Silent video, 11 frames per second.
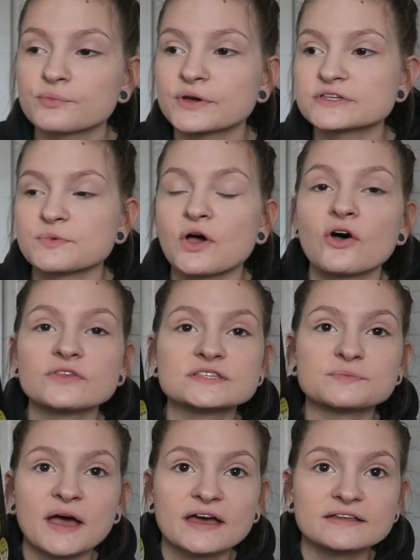books, but all the
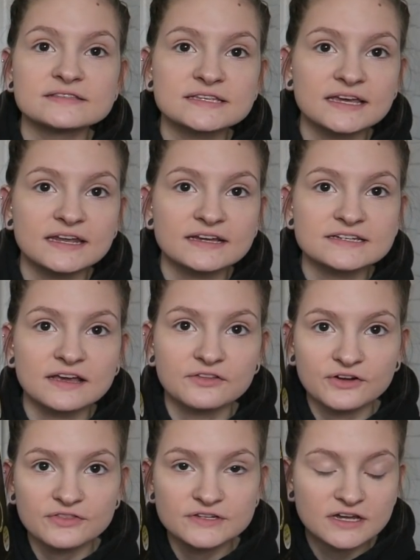spines connect
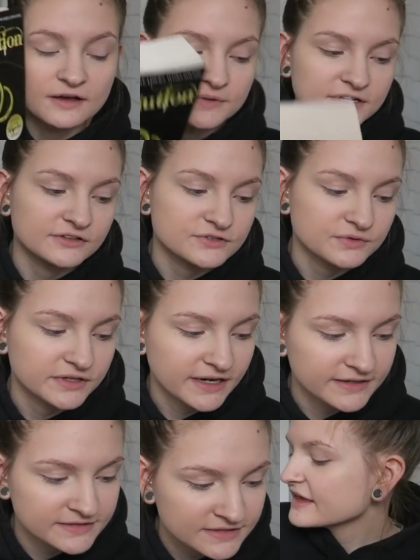together at the top and it looks really
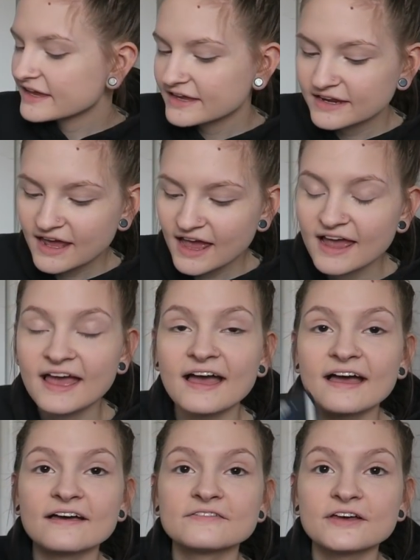nice. Then I
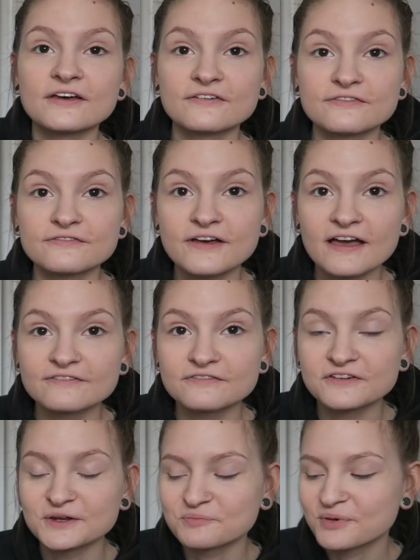have 5
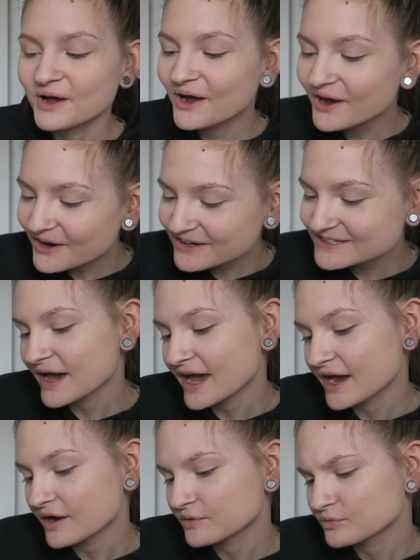Feet Apart
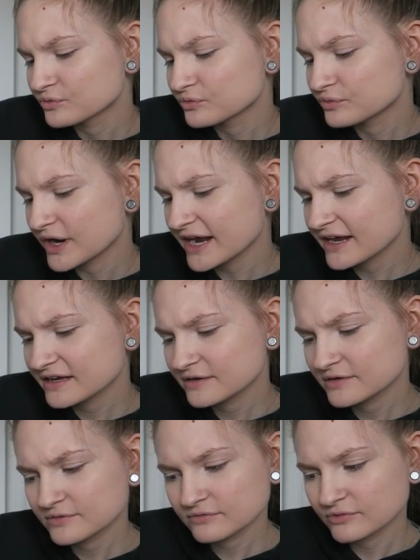by
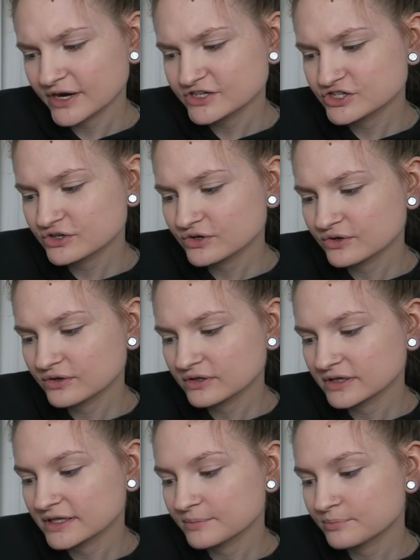
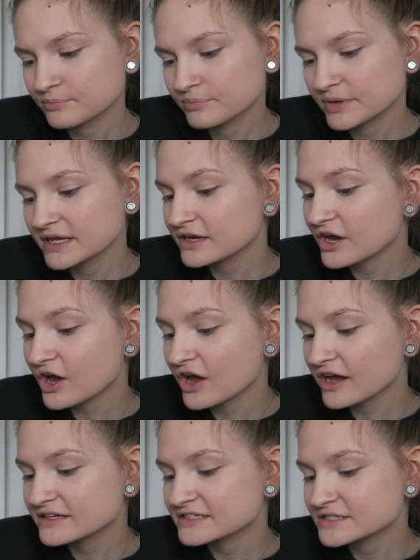Rachel
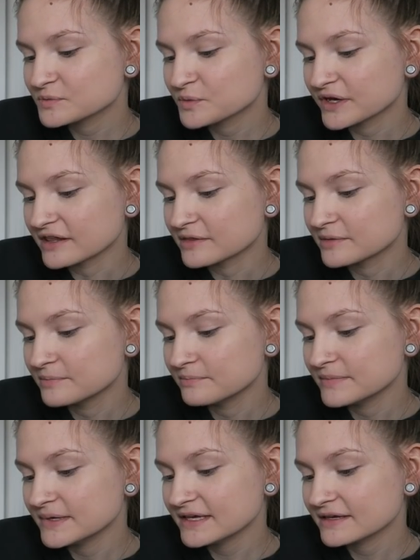Lippincott with
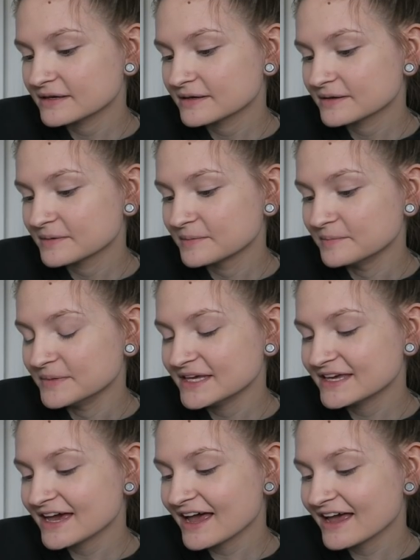
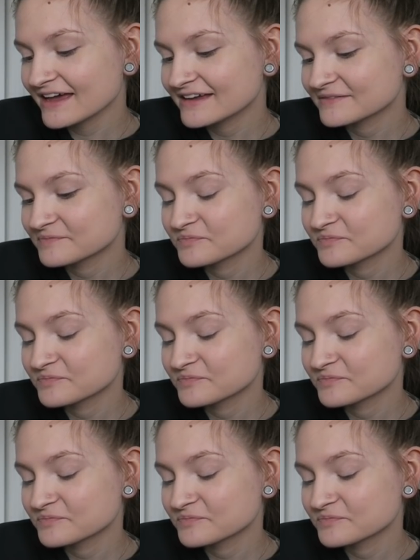Mika.